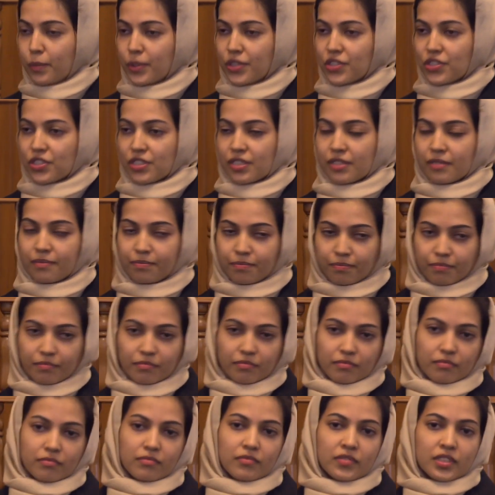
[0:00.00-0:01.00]
which
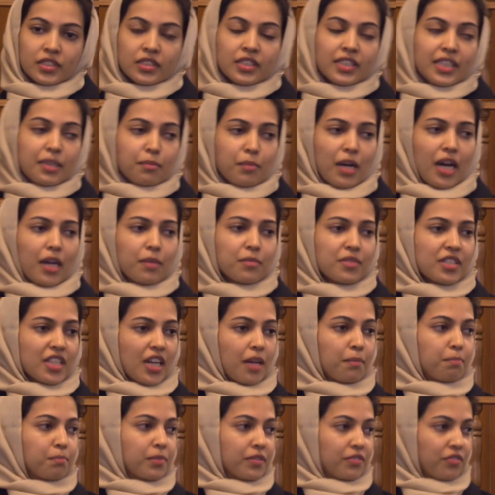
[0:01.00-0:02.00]
Imam
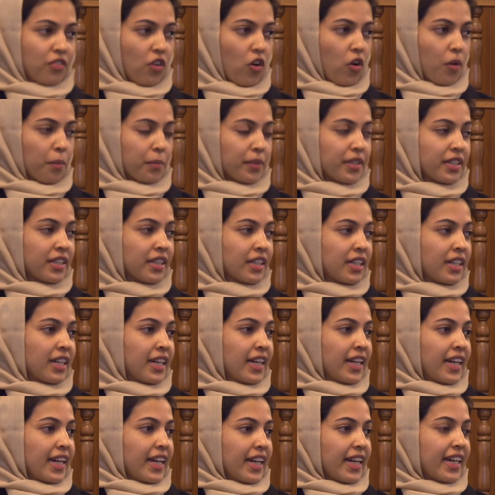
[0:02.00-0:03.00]
Saab performed,
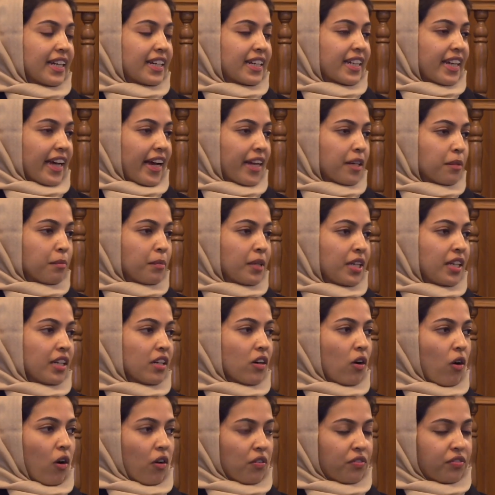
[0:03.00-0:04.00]
it can be
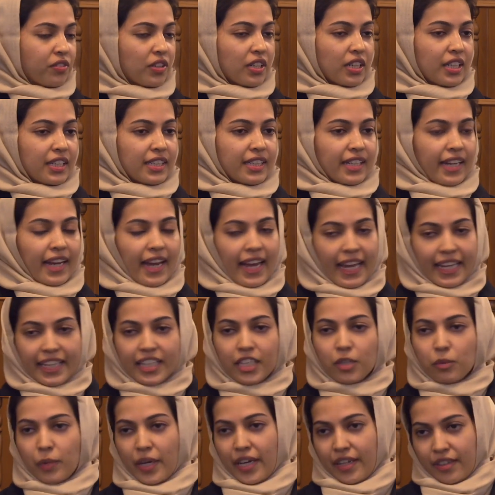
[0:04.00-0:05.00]
offered
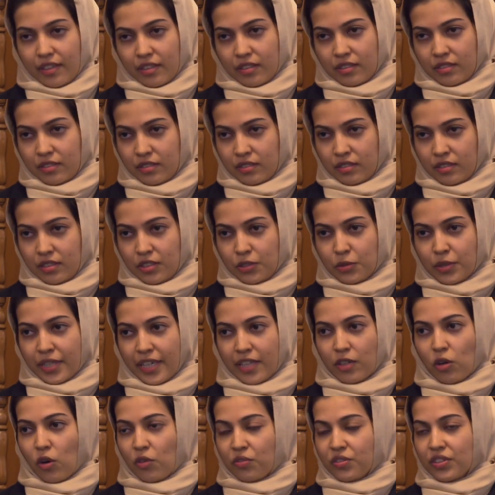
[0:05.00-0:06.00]
anywhere. You
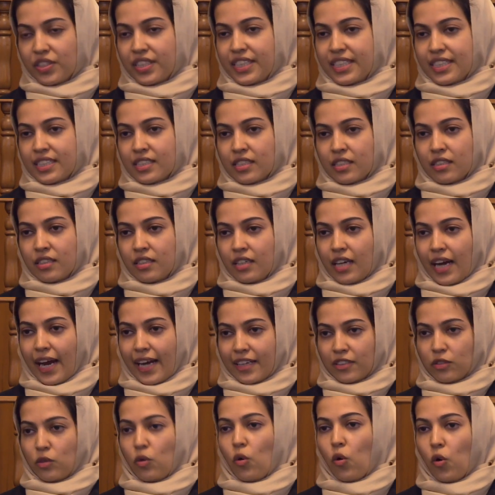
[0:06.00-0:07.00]
can offer it
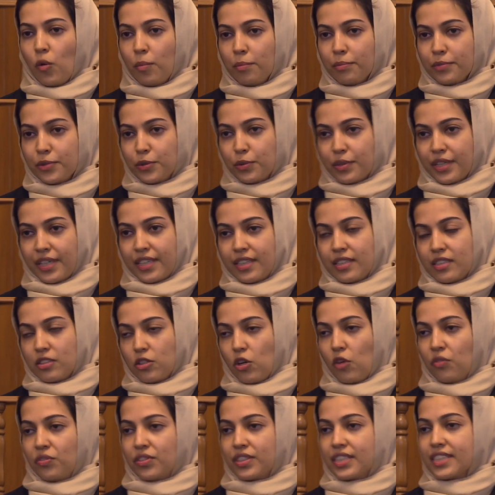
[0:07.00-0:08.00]
at home, you can
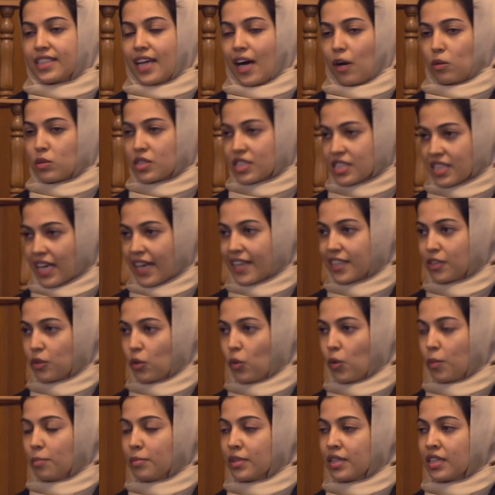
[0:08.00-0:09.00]
offer it outside
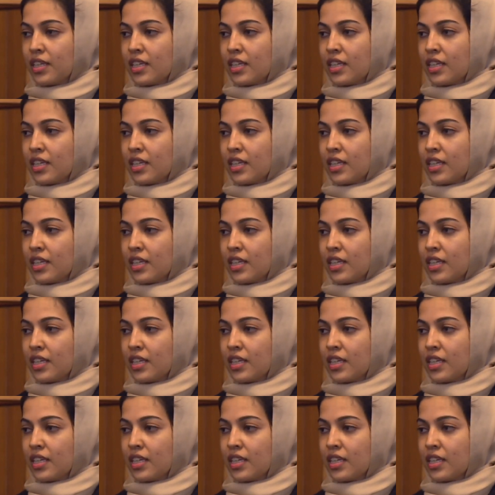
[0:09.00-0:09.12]
home,